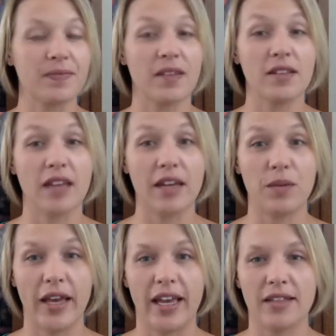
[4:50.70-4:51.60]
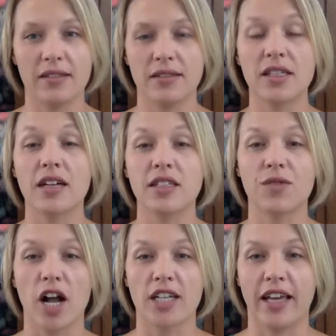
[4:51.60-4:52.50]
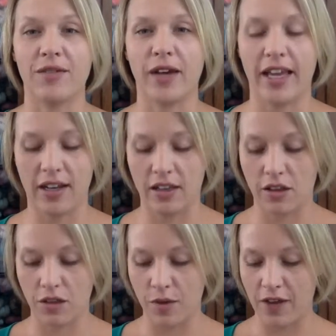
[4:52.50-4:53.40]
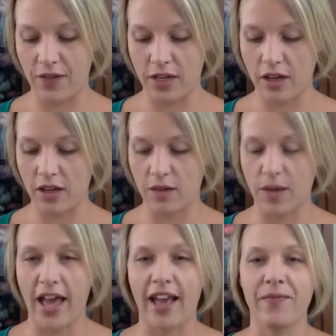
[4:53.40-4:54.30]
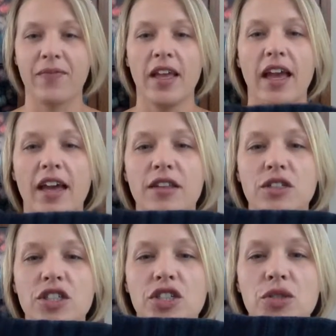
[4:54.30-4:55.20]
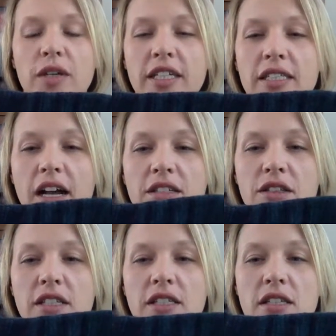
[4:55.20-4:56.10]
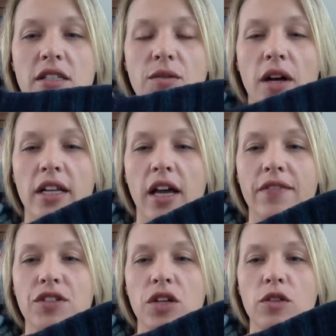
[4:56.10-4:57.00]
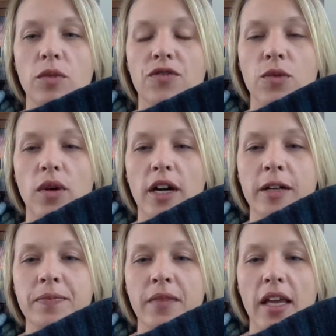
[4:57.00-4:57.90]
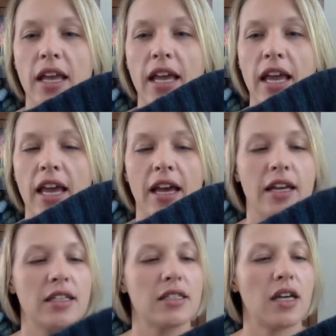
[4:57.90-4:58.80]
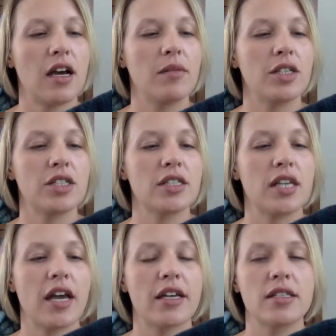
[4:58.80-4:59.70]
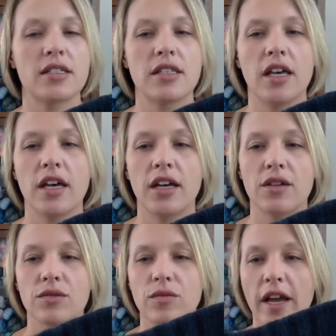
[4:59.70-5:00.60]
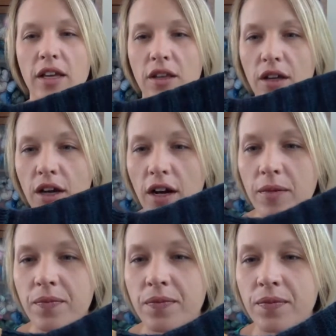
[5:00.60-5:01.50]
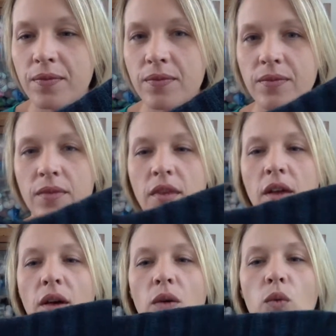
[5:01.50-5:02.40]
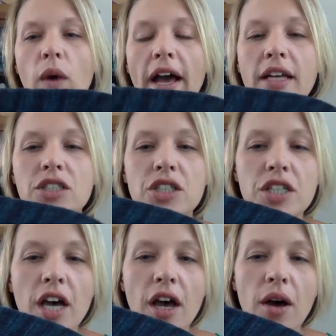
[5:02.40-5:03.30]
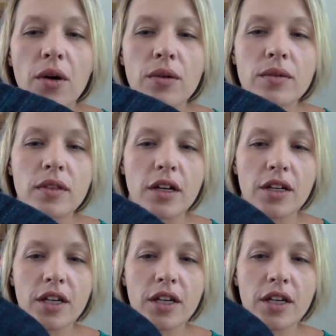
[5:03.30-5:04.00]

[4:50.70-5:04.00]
lightweight socks that rock lightweight in the 3 colorway, and they're just shorty socks. So this is the one I've shown before. And it just has the regular wedge toe. There, you